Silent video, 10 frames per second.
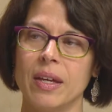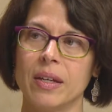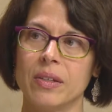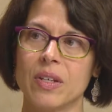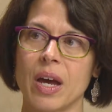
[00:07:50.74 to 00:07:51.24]

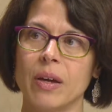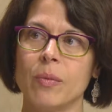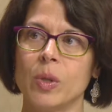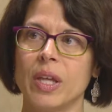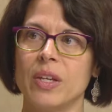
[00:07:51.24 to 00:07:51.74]
and I
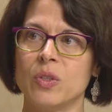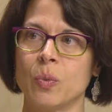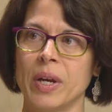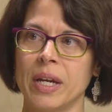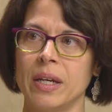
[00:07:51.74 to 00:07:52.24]
will let
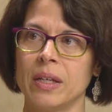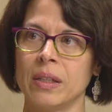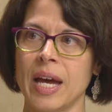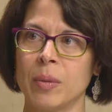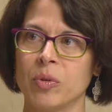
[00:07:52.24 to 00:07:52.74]
Dwayne
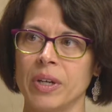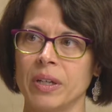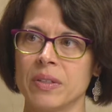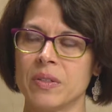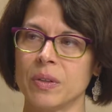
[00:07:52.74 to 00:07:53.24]
elaborate
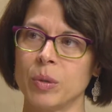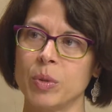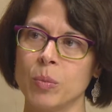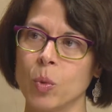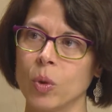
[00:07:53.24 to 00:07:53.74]
on this a little
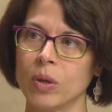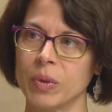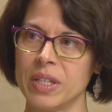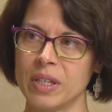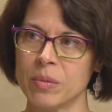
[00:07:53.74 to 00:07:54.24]
bit more
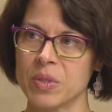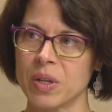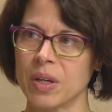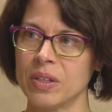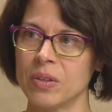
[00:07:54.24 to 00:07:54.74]
when he comes
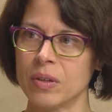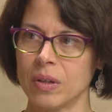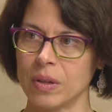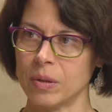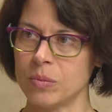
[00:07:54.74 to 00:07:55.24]
on
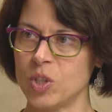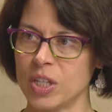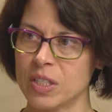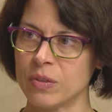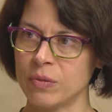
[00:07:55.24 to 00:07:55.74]
um,
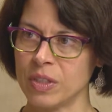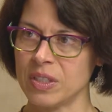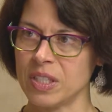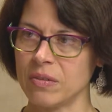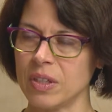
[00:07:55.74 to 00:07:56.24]

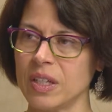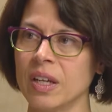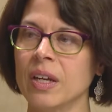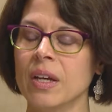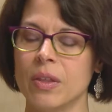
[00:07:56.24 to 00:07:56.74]
GSV TV.
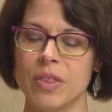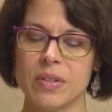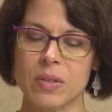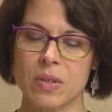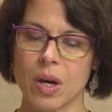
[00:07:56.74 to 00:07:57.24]

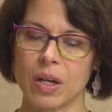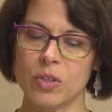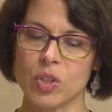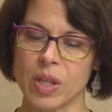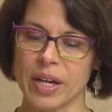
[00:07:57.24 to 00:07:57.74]
This is
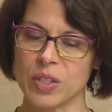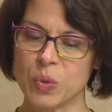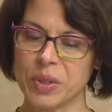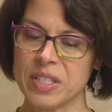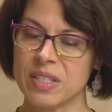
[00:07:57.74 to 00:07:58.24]
on July
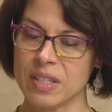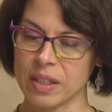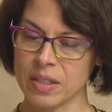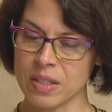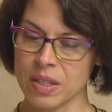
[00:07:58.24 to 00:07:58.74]

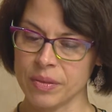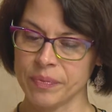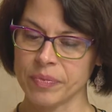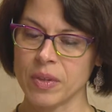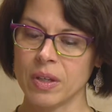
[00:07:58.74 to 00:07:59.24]
26th.
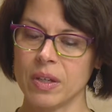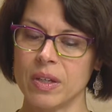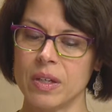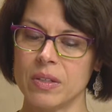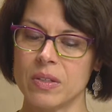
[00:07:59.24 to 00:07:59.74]

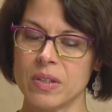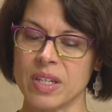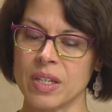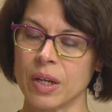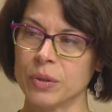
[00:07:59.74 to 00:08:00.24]
It's
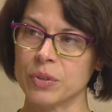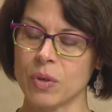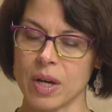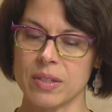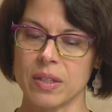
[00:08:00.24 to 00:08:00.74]
in Hunter's
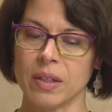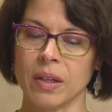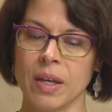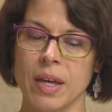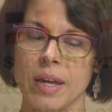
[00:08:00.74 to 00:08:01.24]
Crossing,